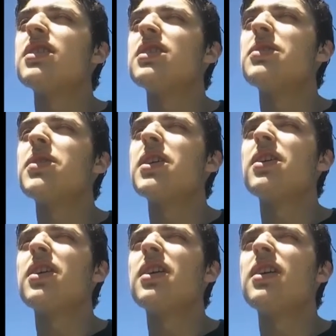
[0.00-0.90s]
it rated
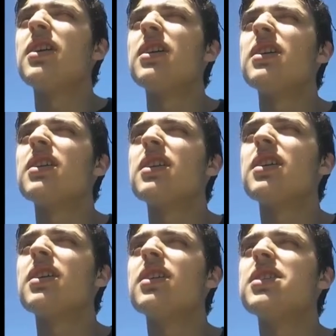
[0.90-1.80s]
R? I
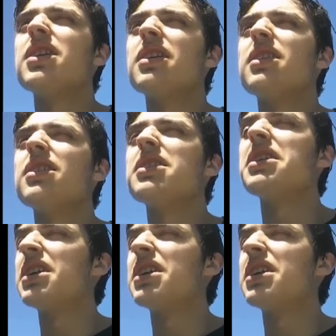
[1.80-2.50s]
think it is. Yeah, it is.